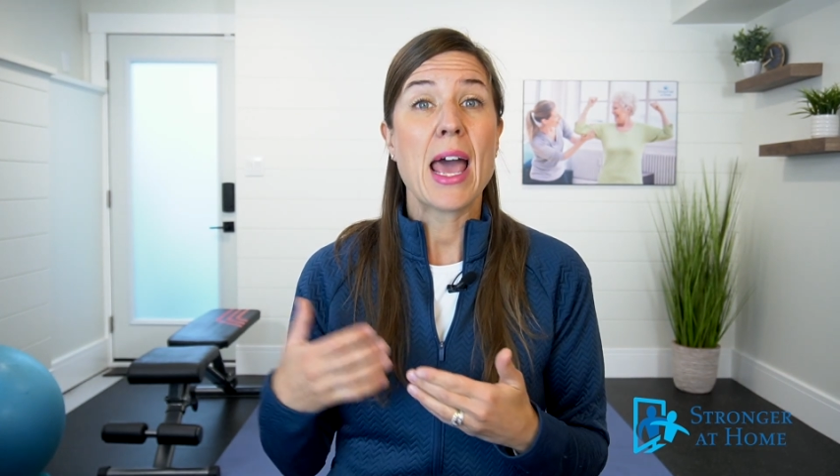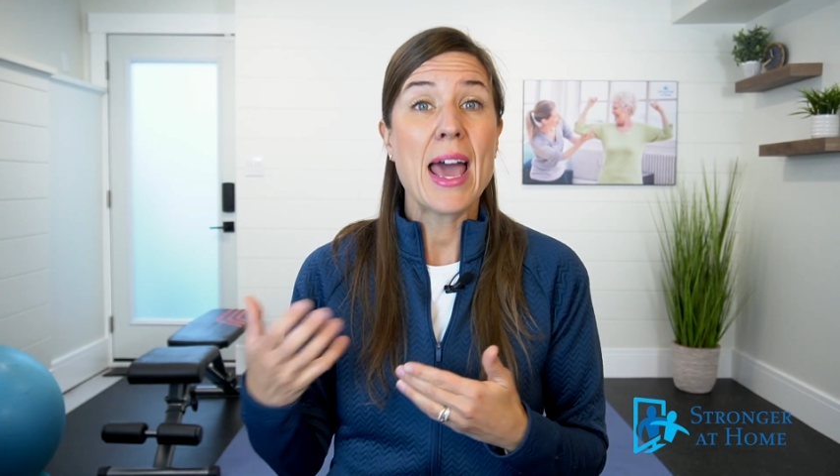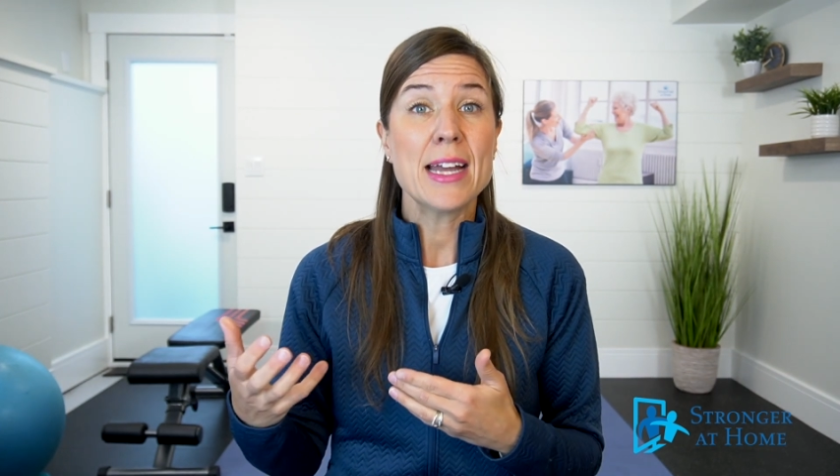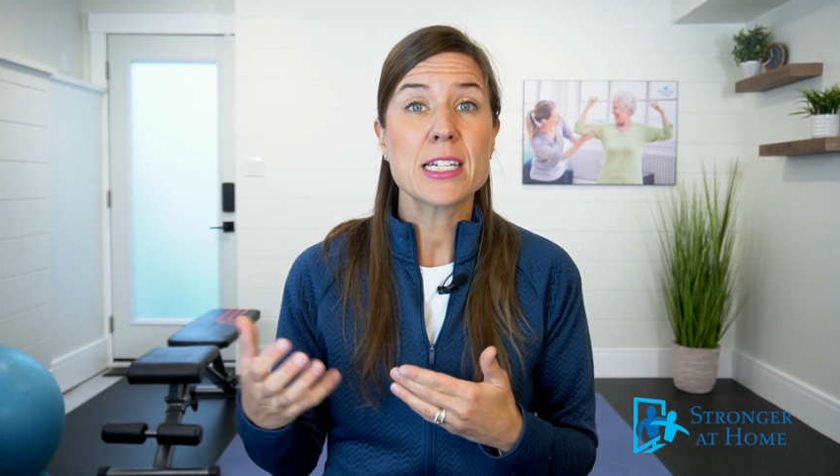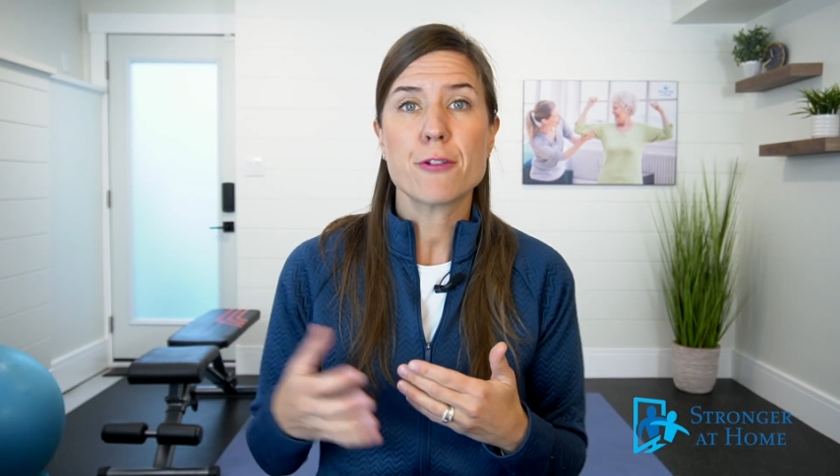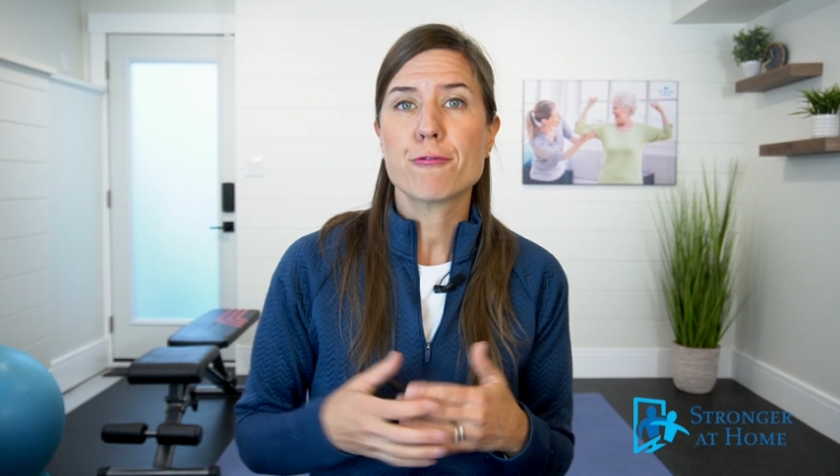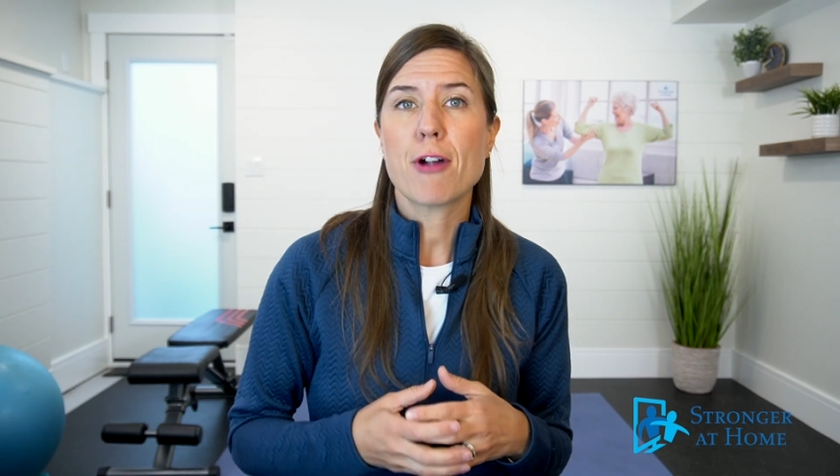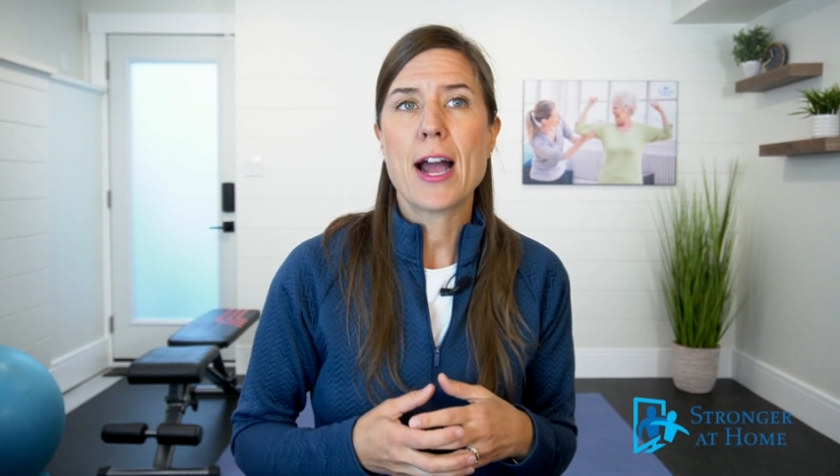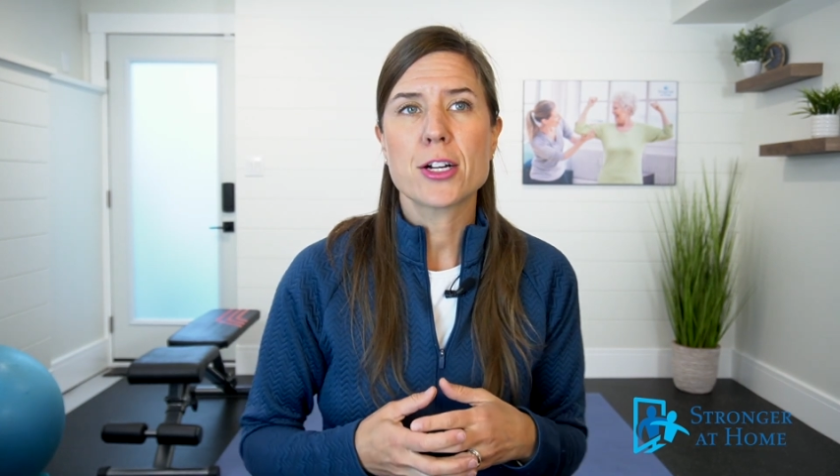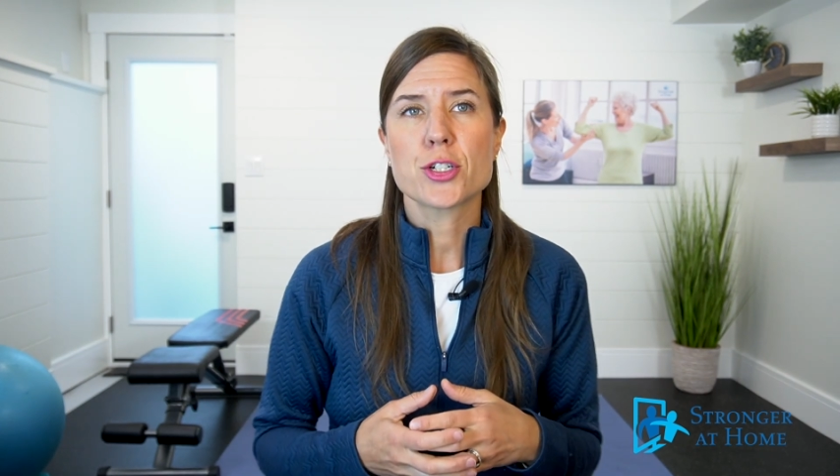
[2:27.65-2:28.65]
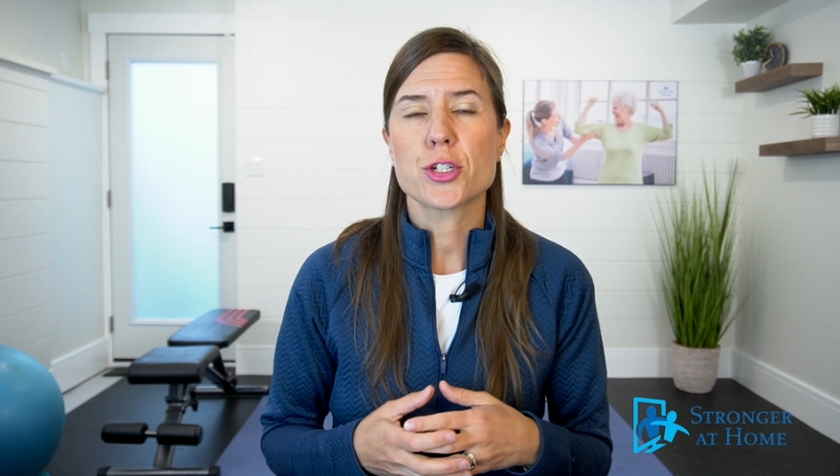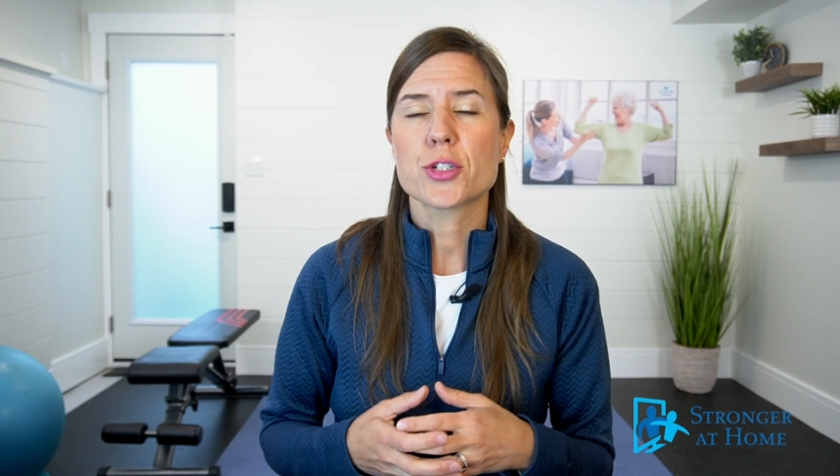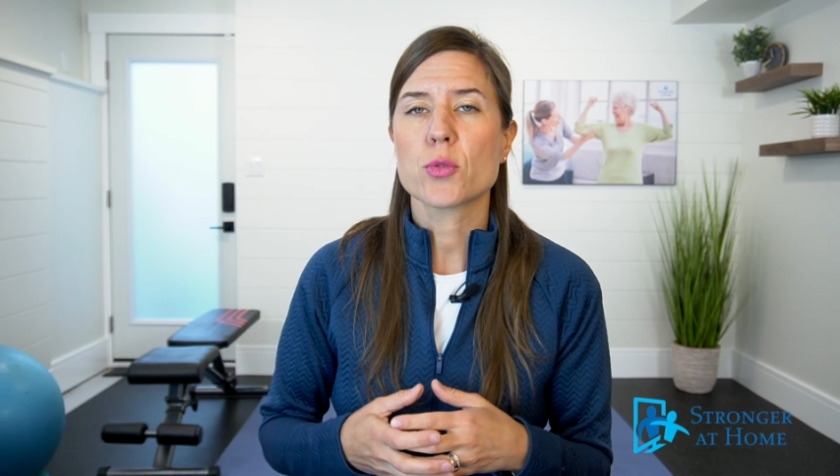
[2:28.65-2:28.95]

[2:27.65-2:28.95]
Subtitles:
and of fractures?